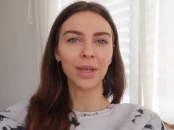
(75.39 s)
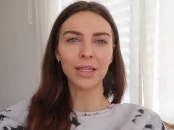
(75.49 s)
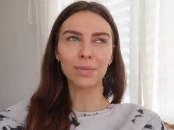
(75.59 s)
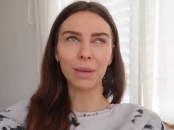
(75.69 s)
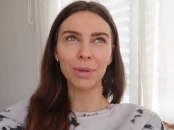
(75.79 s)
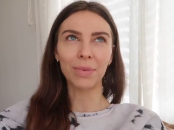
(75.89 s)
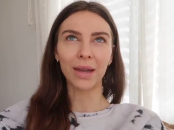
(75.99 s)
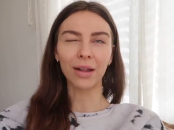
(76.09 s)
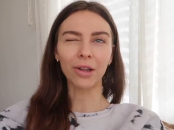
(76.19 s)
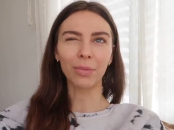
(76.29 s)
It's maybe
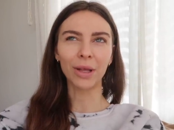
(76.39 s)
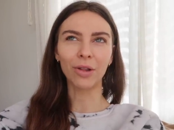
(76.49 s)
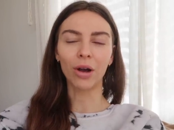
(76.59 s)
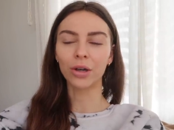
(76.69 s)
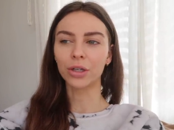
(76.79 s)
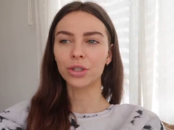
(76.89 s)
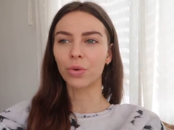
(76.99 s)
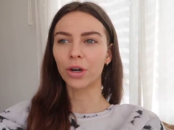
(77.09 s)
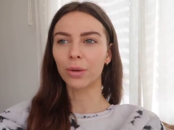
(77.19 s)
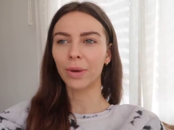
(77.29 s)
been a little bit longer or
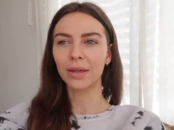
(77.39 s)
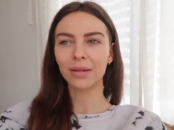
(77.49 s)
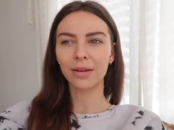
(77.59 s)
shorter, but